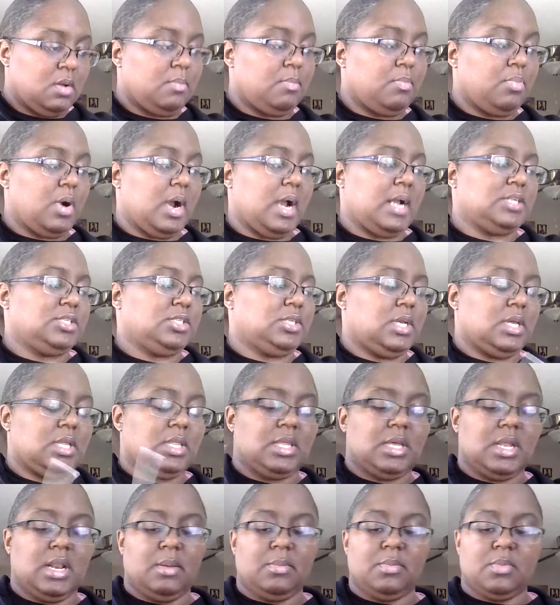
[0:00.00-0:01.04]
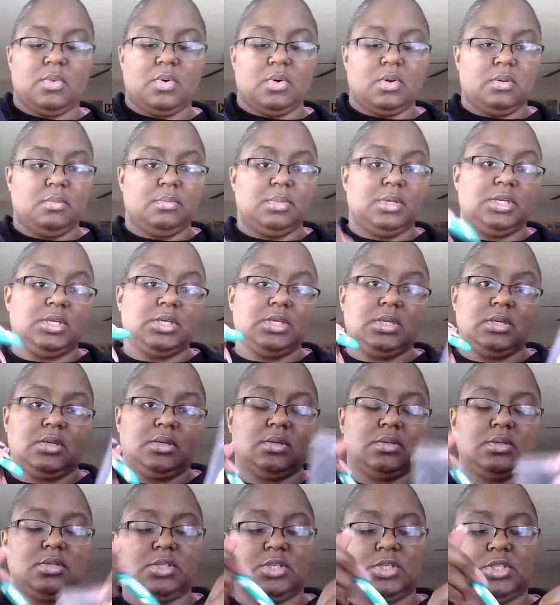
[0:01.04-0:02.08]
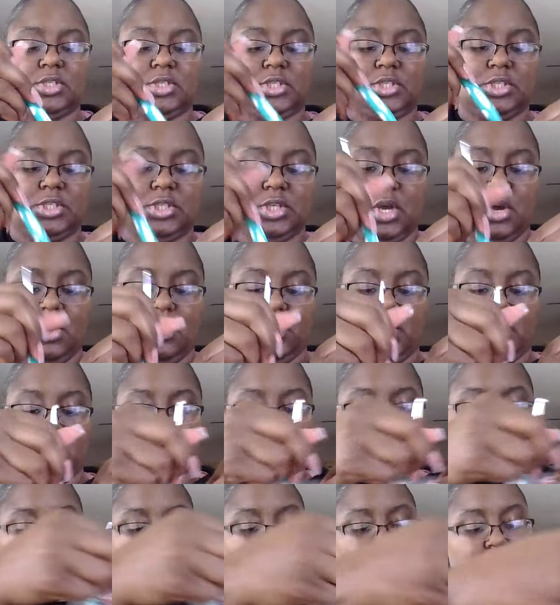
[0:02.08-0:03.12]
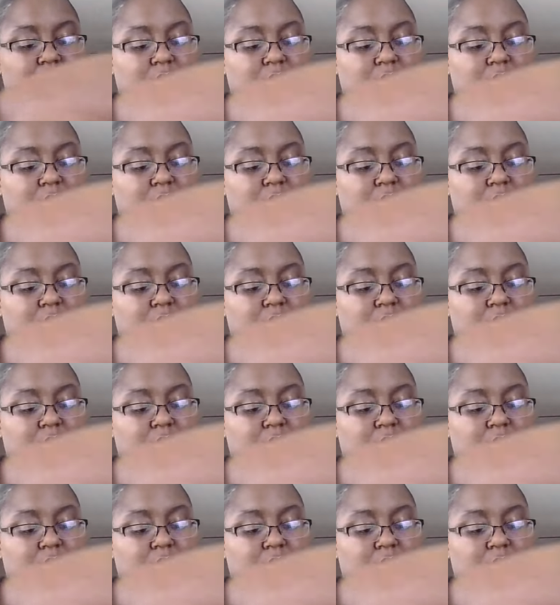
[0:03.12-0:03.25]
project that I'm going to be showing,